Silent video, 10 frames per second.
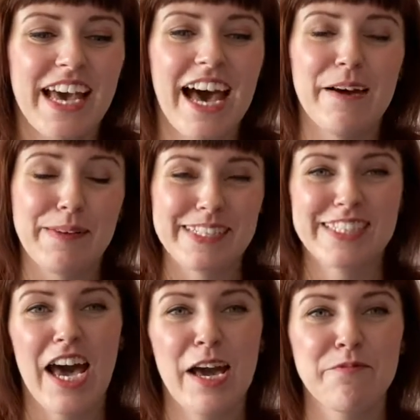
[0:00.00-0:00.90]
It's
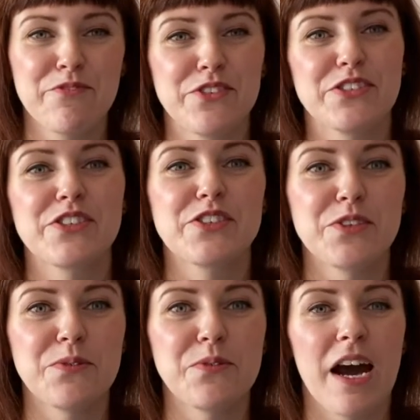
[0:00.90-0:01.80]
time for us
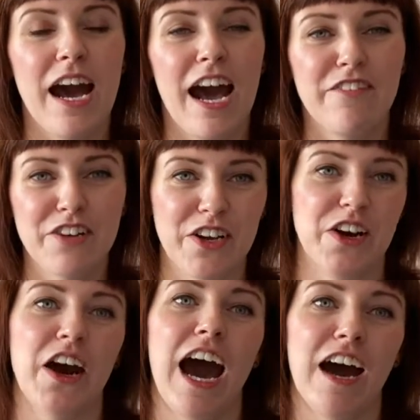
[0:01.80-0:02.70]
to have a
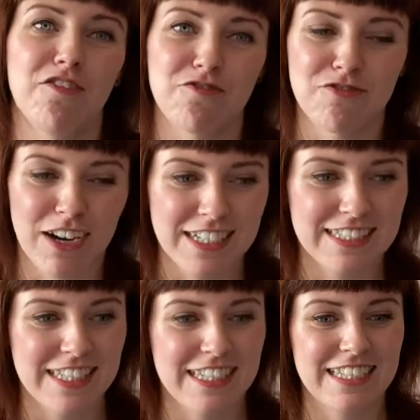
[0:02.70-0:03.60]
go at
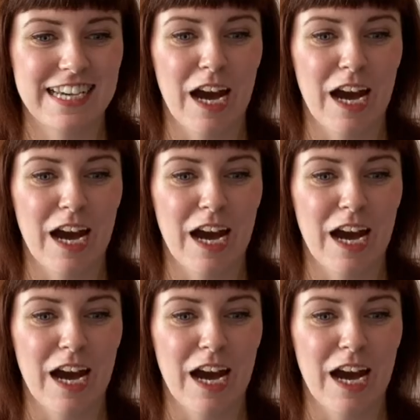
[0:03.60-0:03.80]
writing